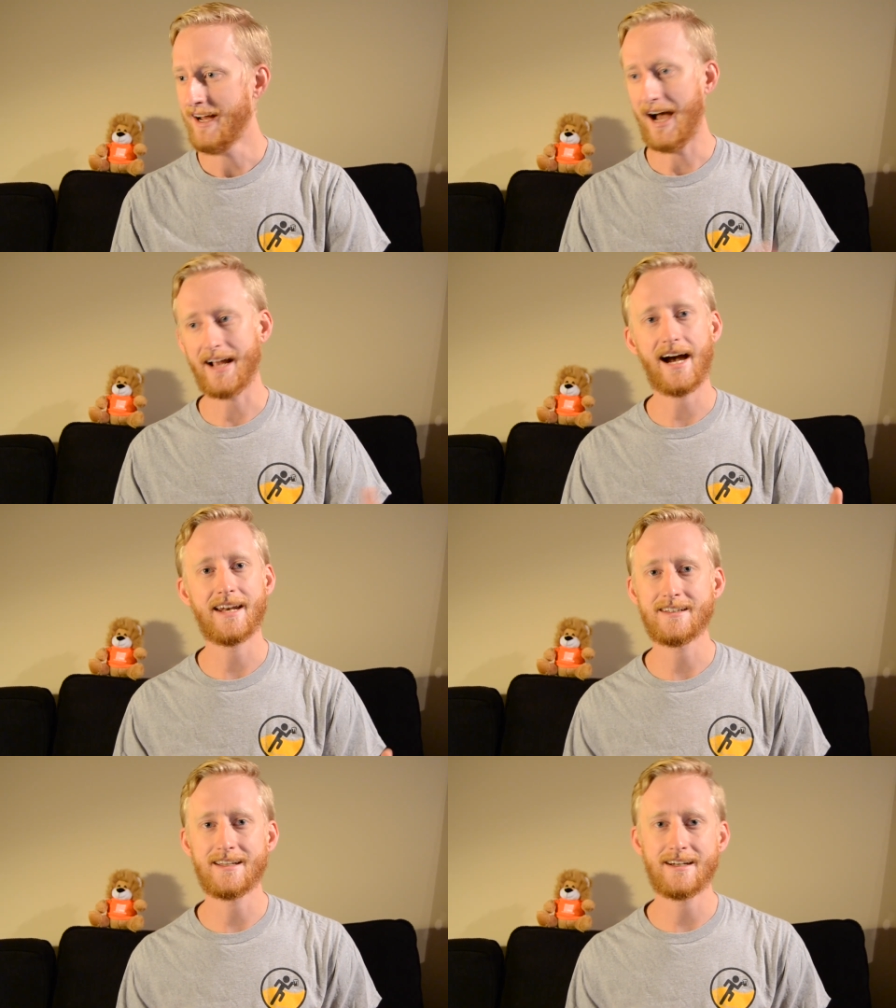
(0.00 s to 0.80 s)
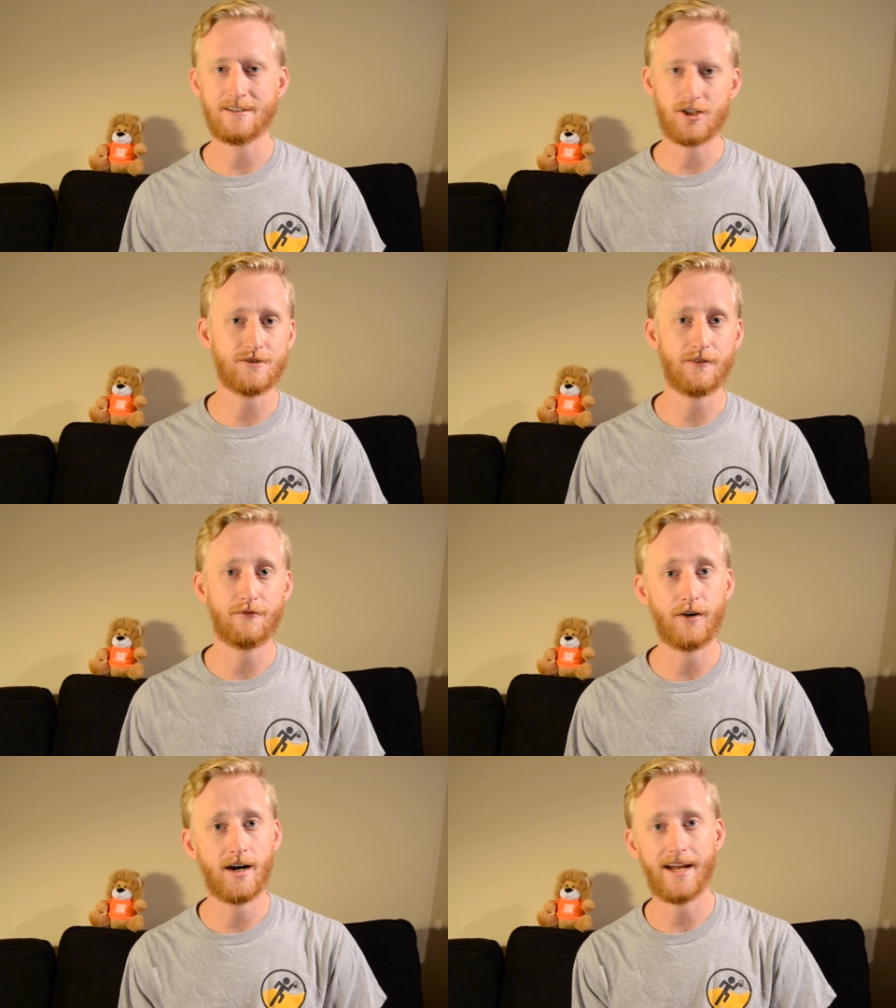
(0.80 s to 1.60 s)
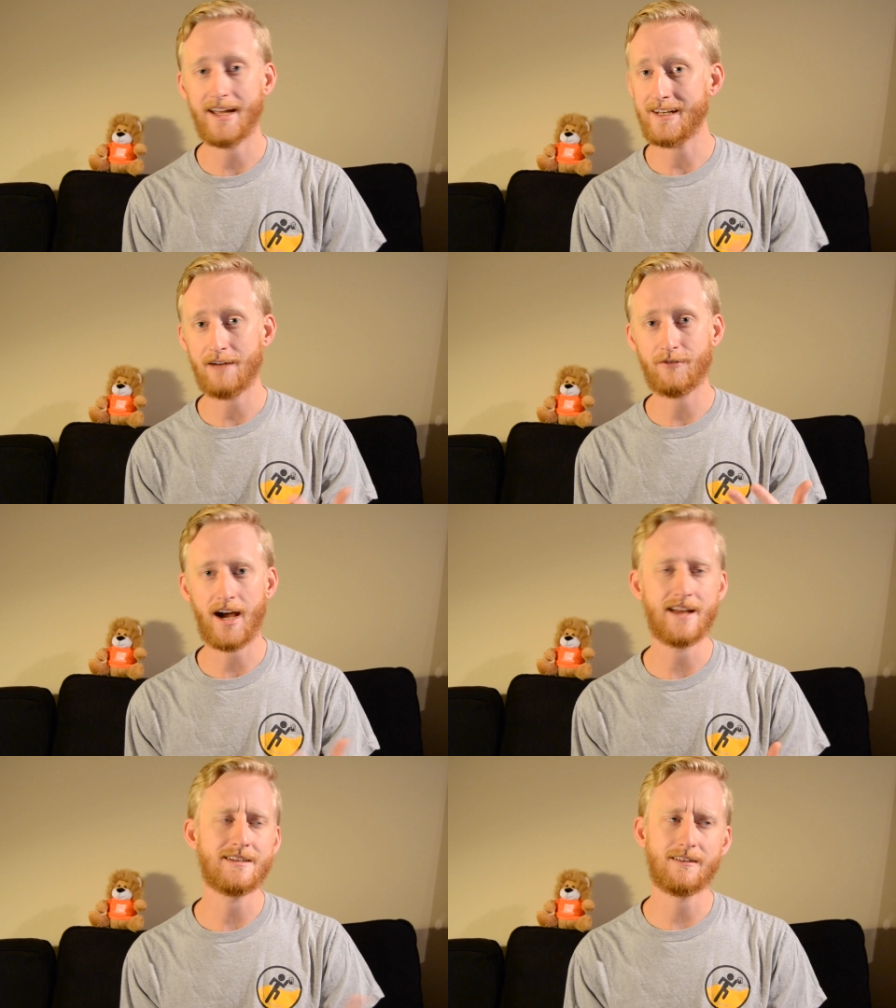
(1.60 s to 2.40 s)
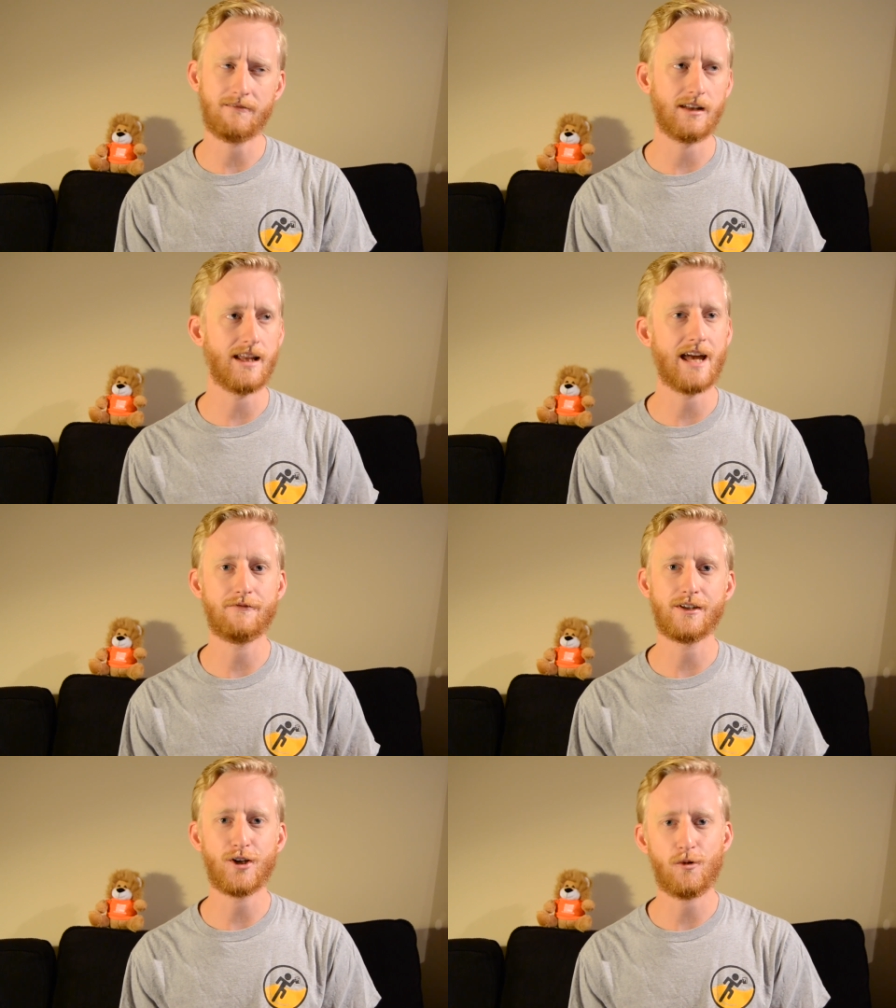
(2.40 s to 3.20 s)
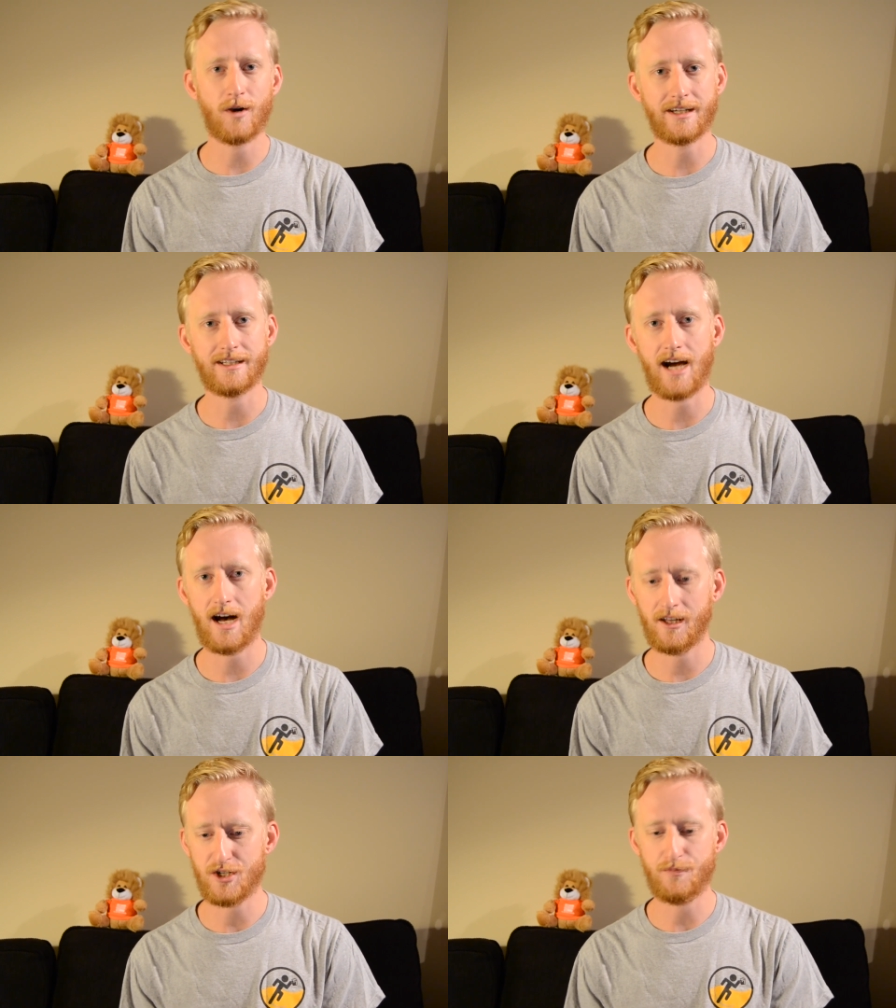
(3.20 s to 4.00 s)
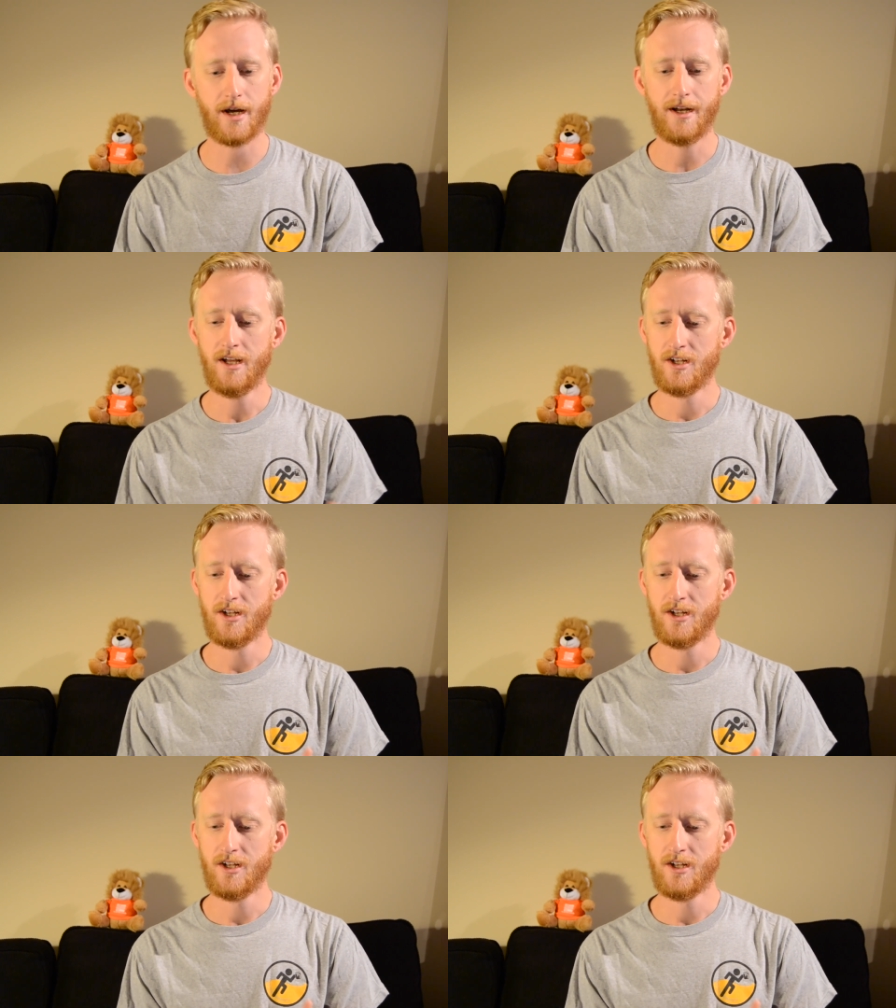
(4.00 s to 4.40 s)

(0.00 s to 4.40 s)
I kind of did it just for fun. I never, I did a lot of video work in college, but